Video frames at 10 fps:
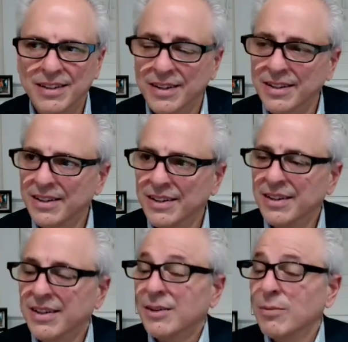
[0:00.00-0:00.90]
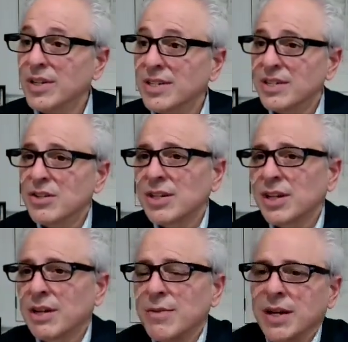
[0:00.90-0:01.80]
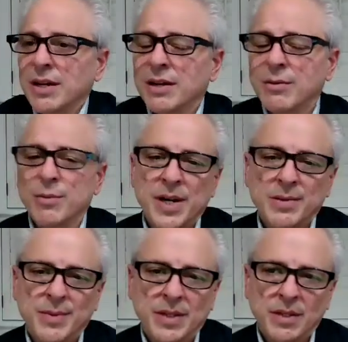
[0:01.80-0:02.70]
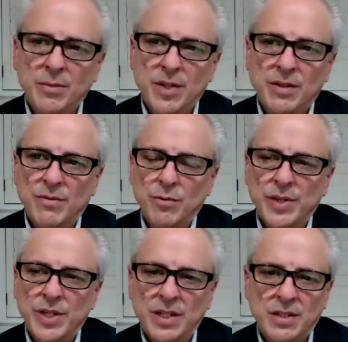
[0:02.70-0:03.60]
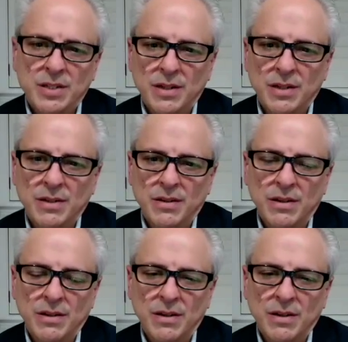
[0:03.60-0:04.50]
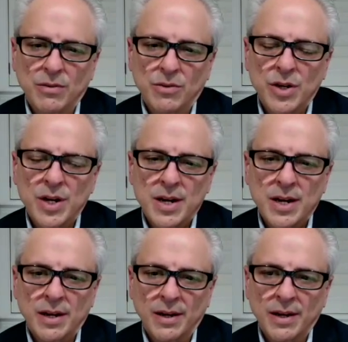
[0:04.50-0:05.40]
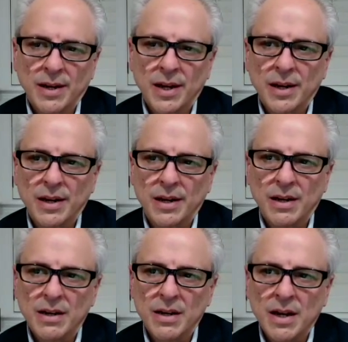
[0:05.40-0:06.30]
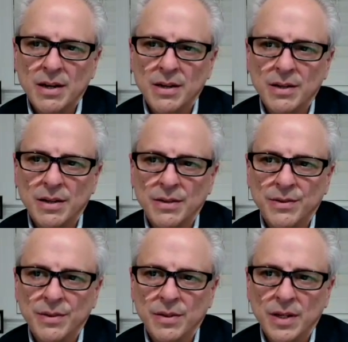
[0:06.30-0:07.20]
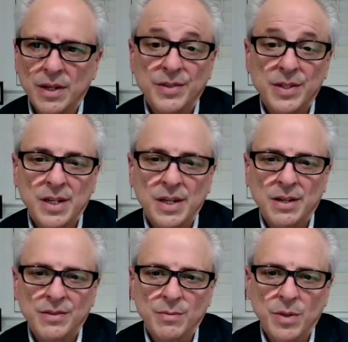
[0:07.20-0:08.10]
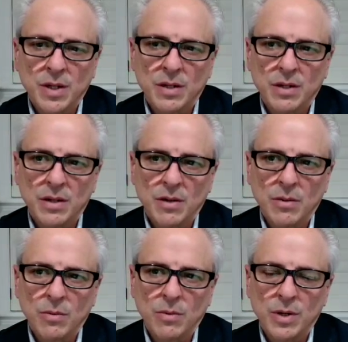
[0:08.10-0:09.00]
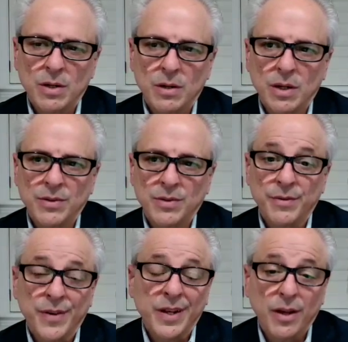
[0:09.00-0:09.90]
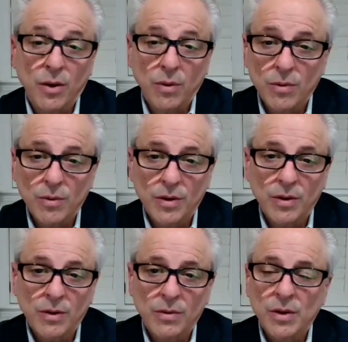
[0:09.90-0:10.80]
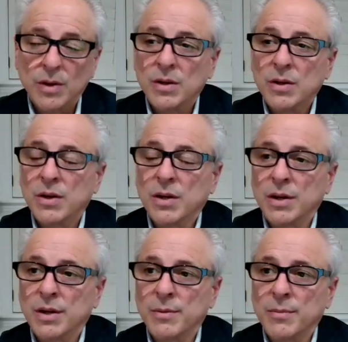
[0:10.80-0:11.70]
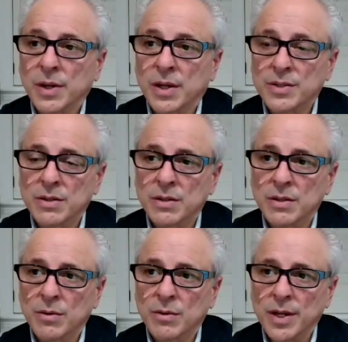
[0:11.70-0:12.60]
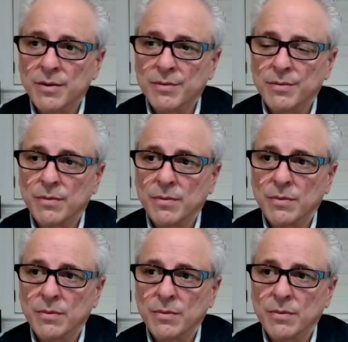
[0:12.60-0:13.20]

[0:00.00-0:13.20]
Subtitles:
Yeah. Well, it's interesting. I mean, it reminds me a little bit of the Riggs, training, not as intense, but, when as a fellow, because there were a lot of